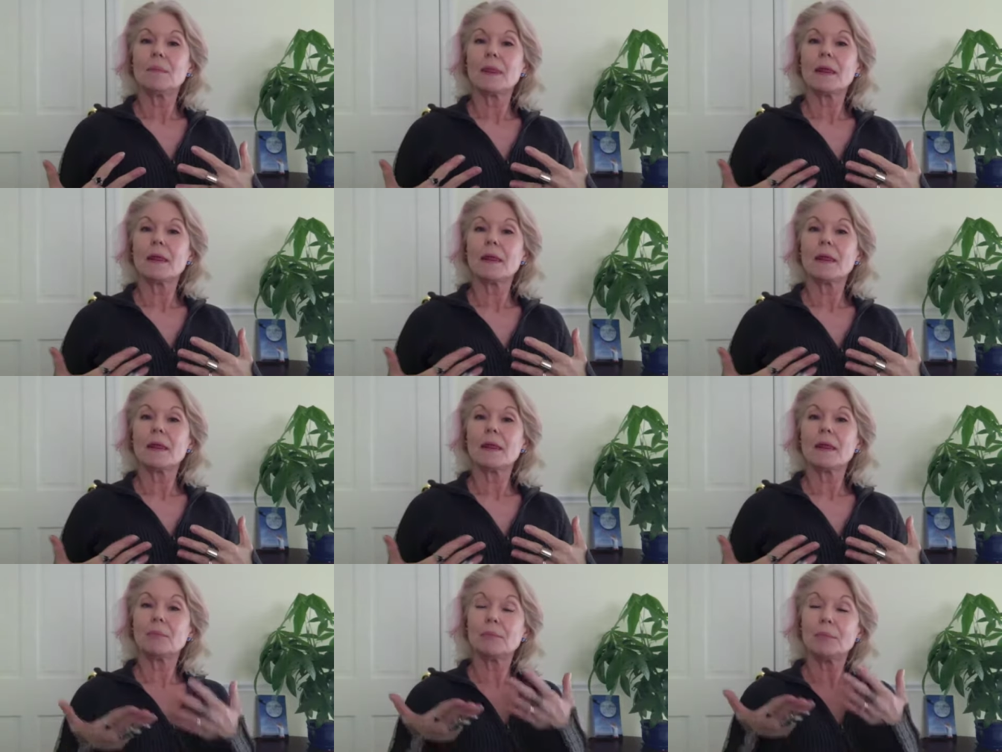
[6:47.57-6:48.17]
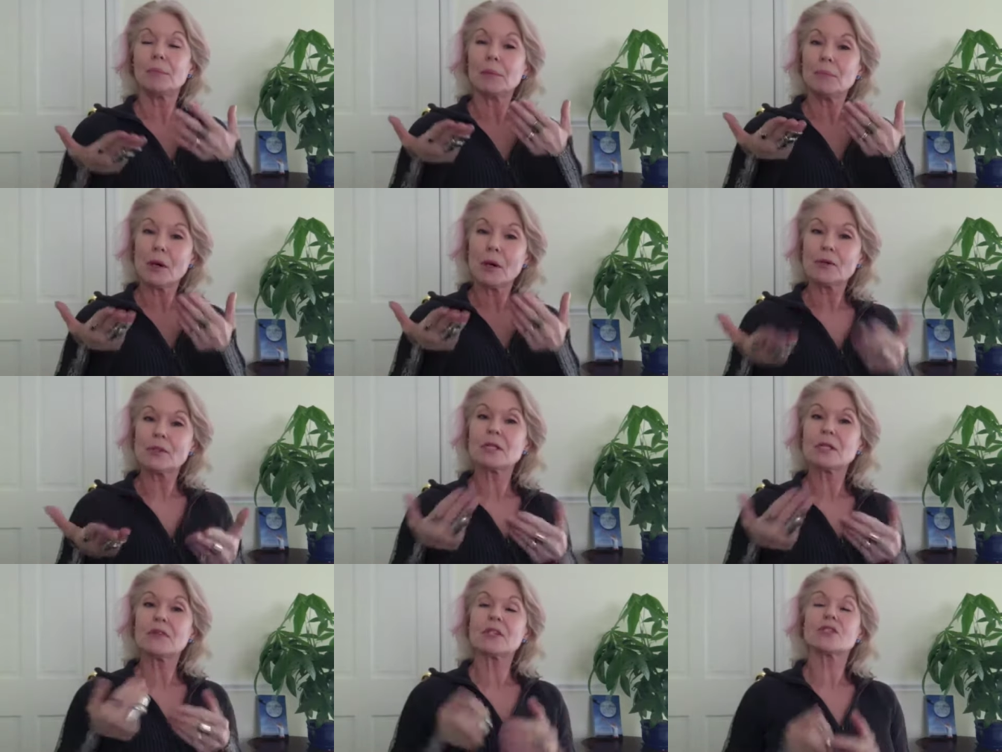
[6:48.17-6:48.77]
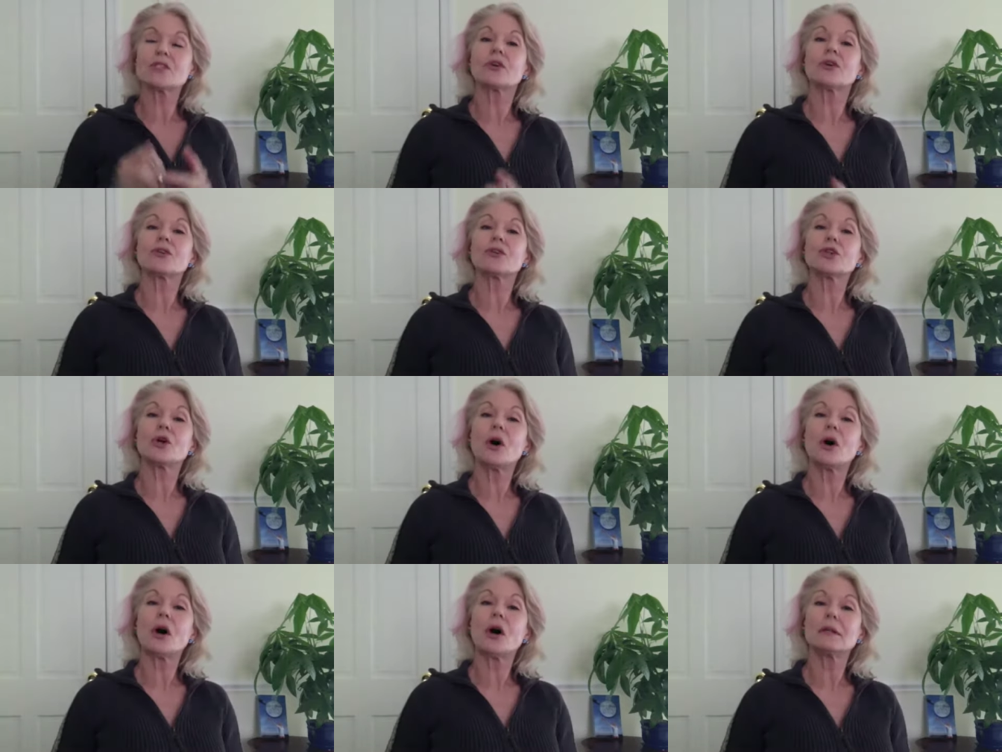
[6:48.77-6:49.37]
But most of us aren't
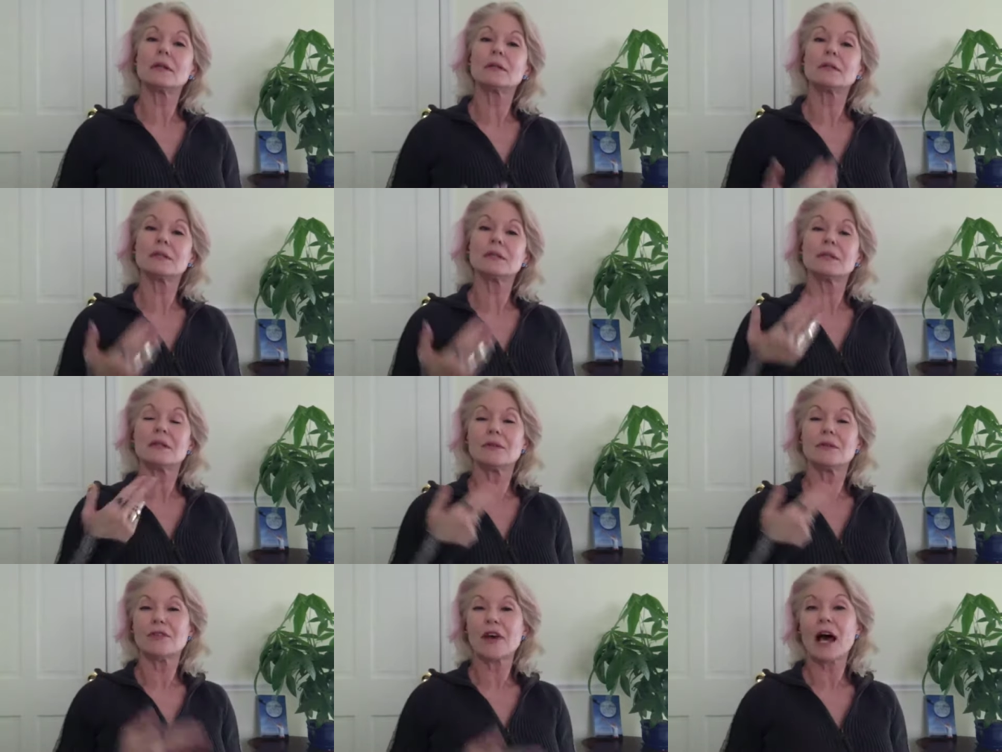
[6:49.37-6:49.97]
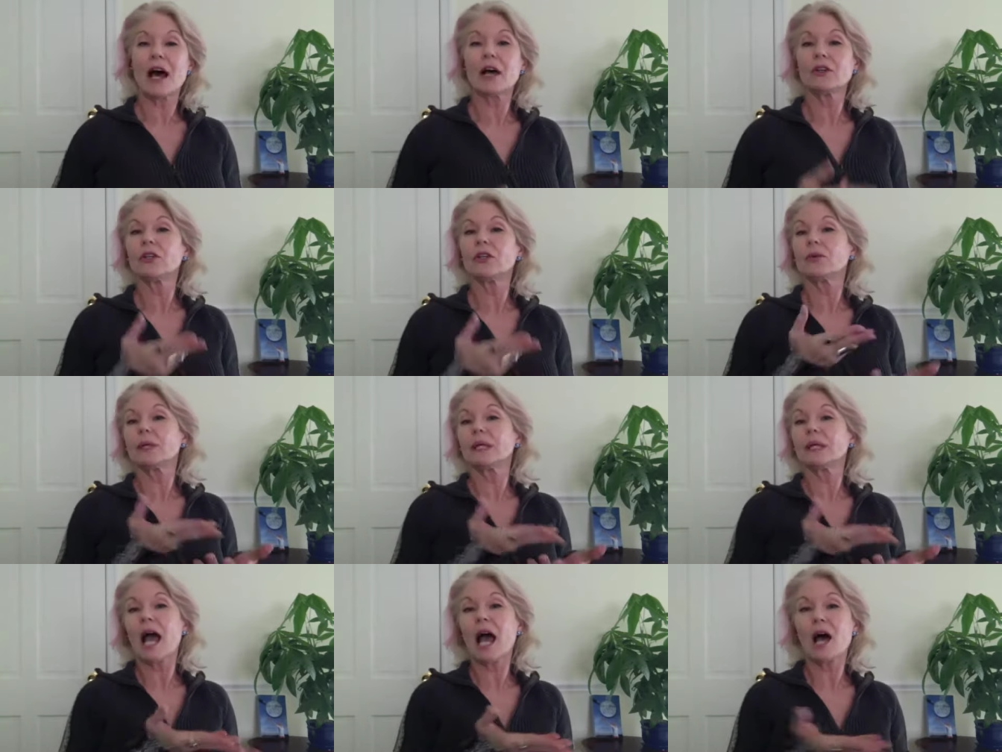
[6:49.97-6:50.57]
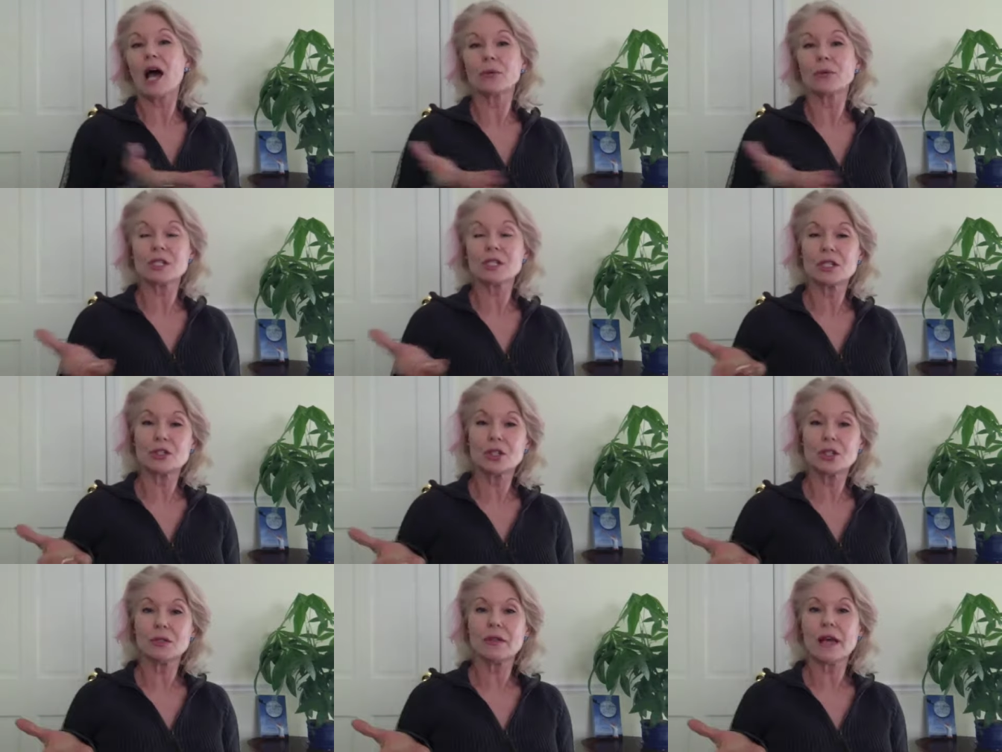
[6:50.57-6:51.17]
taught the value and how to
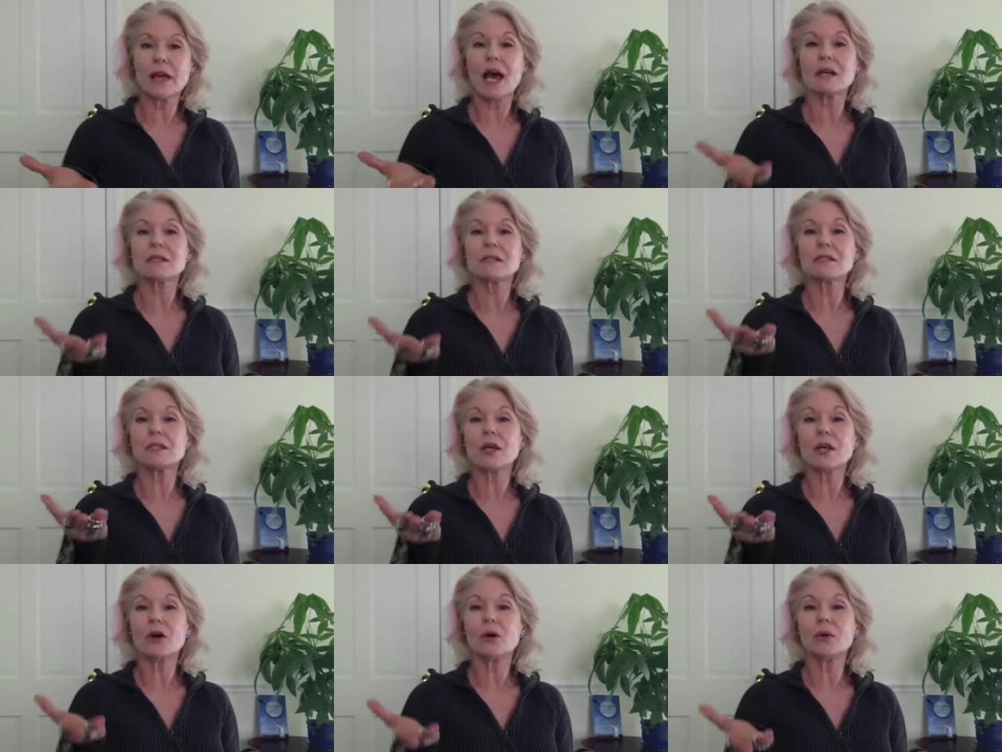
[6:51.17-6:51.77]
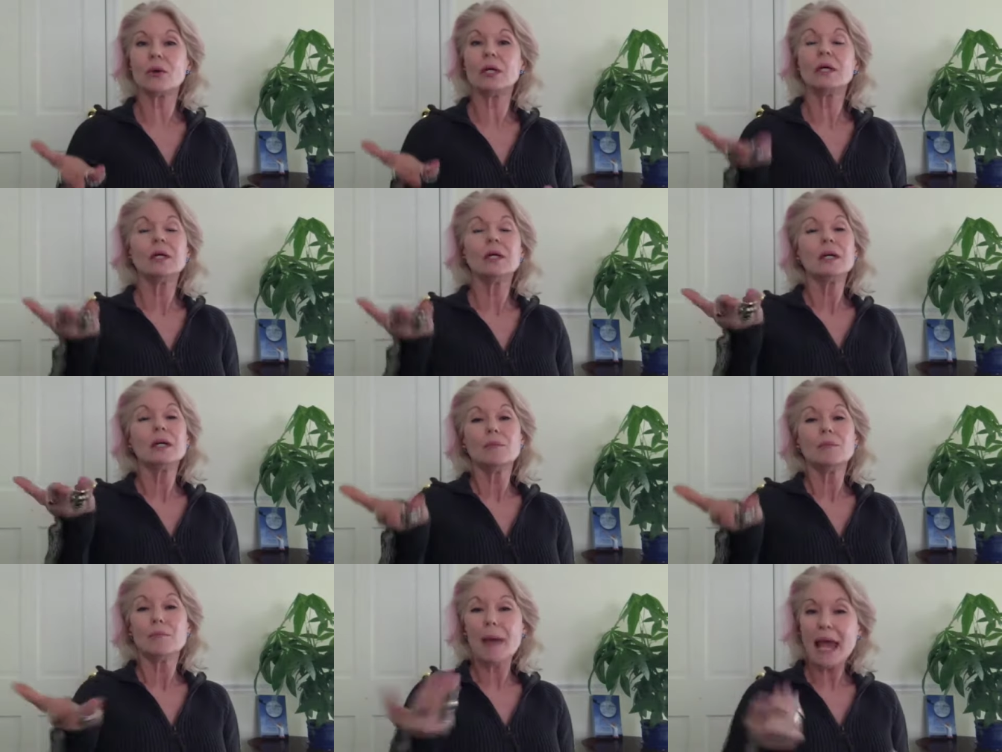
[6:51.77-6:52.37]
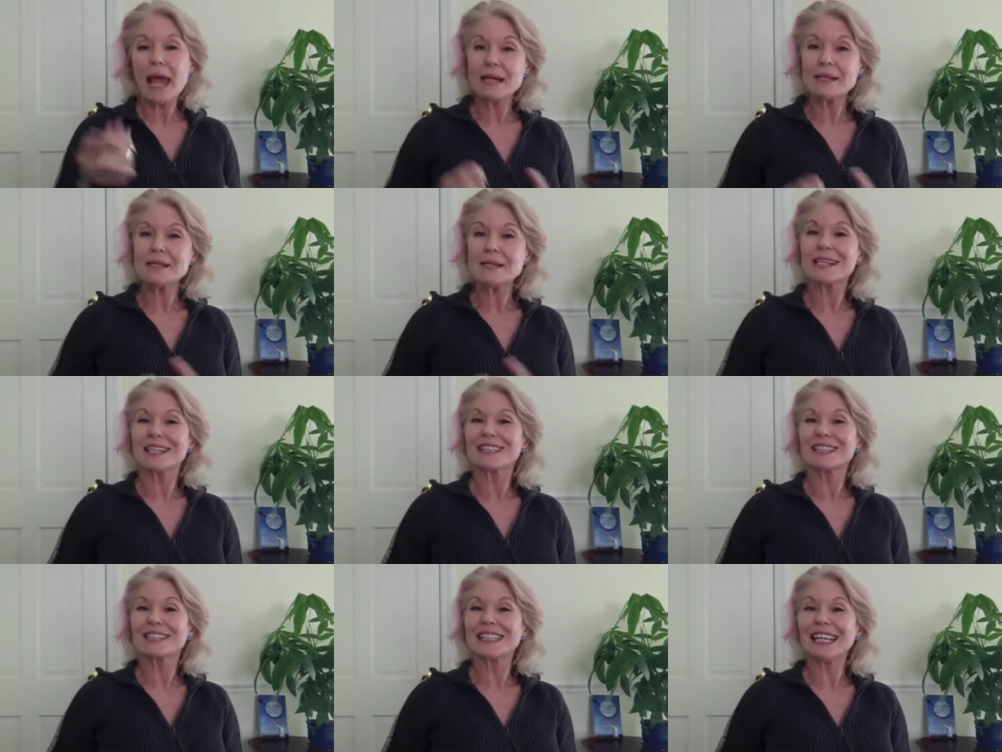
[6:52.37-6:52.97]
do that. So
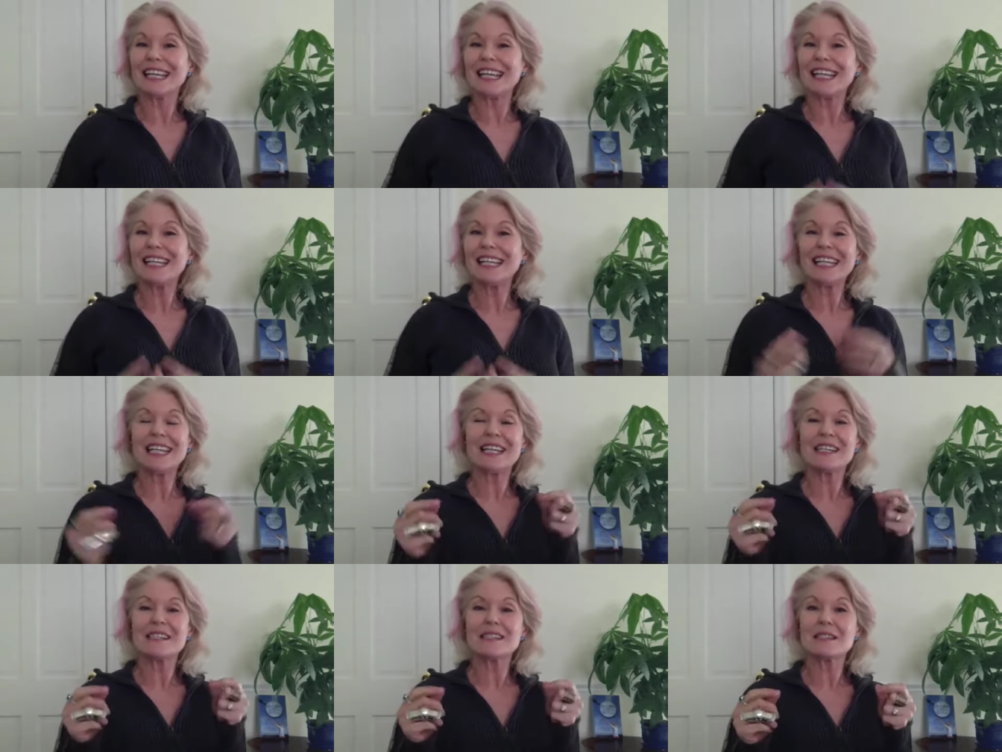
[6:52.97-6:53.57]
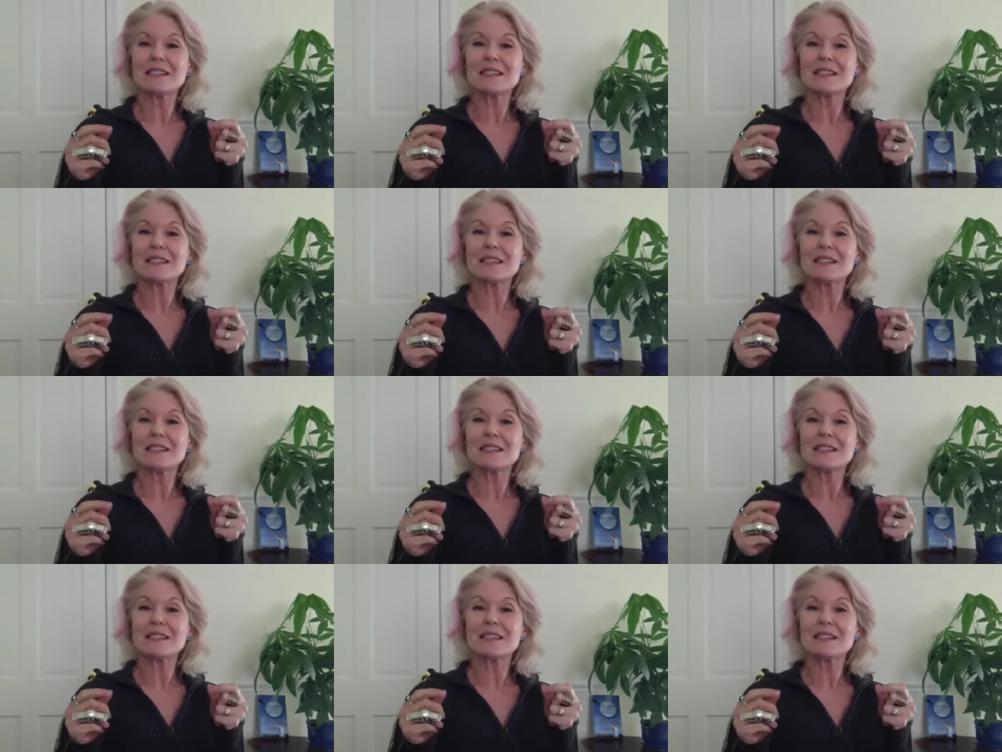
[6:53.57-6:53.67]
basically it's